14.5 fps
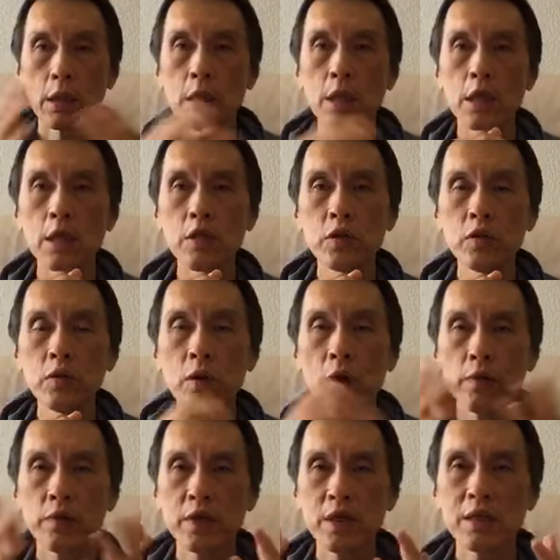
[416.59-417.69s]
the issue
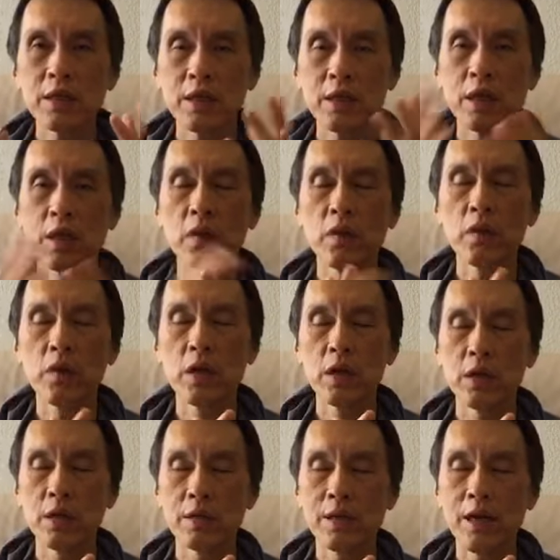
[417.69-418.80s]
of 6, 13,
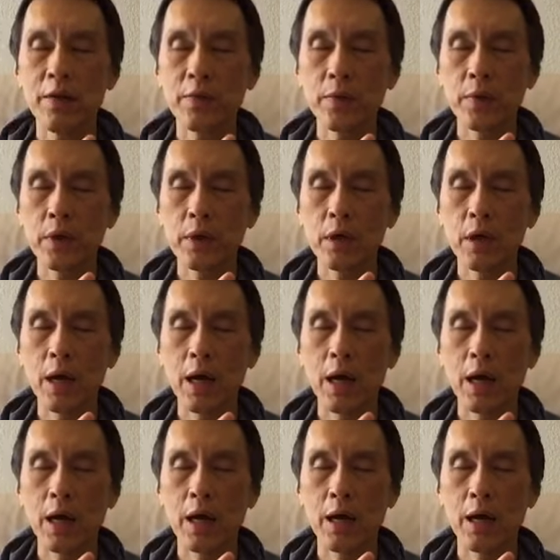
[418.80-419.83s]
3 is after I